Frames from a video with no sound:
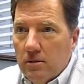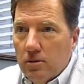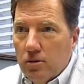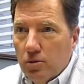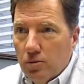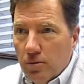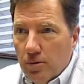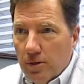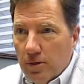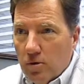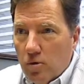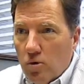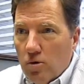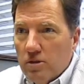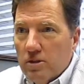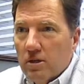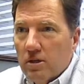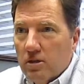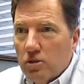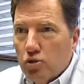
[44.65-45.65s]
during the
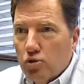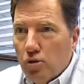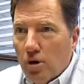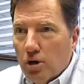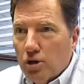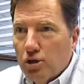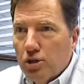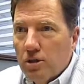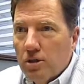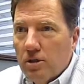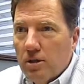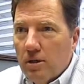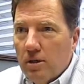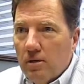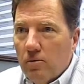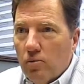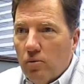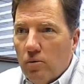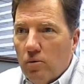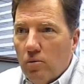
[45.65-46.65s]
course of construction
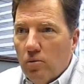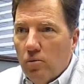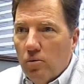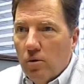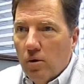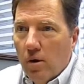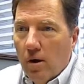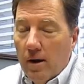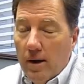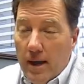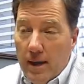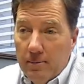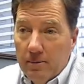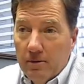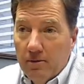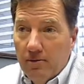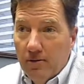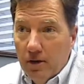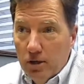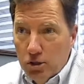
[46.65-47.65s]
and were unable
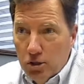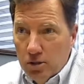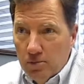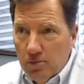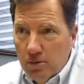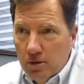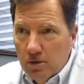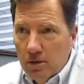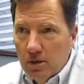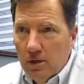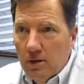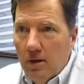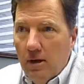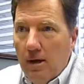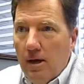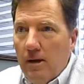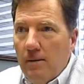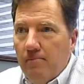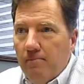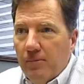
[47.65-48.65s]
to finish the building,
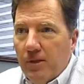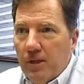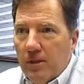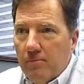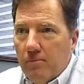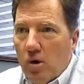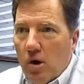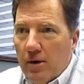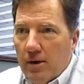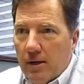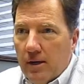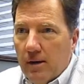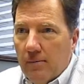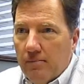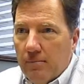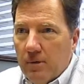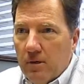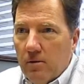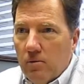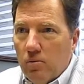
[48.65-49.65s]
then the bonding
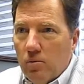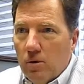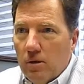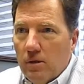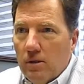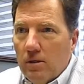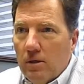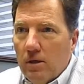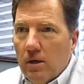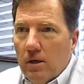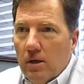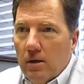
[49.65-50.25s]
company would